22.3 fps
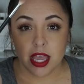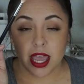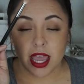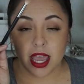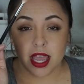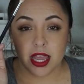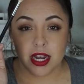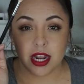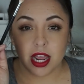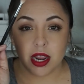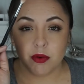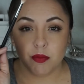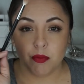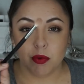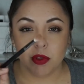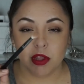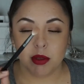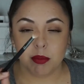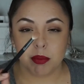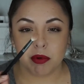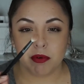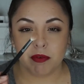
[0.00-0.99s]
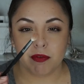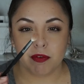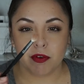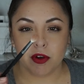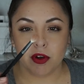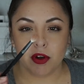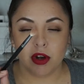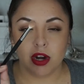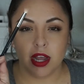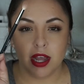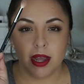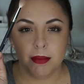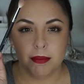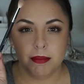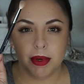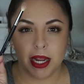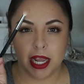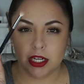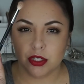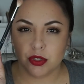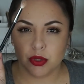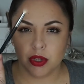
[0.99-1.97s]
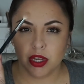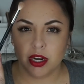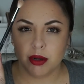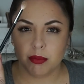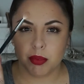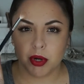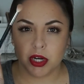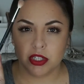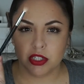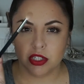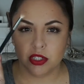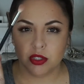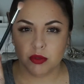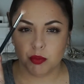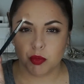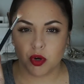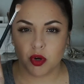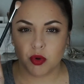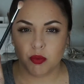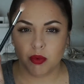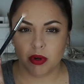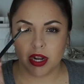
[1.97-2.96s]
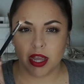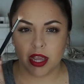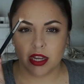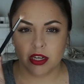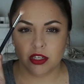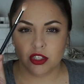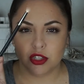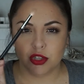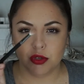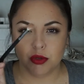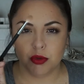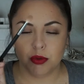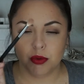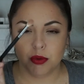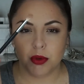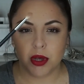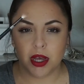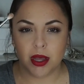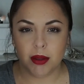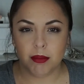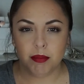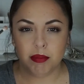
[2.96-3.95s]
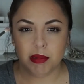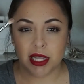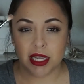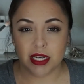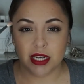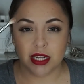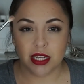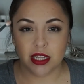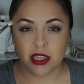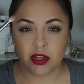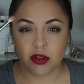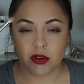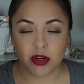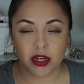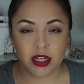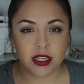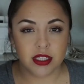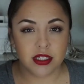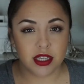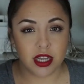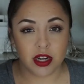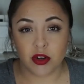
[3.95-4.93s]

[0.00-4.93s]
And I really prefer natural hair brushes more when I do blending in the crease.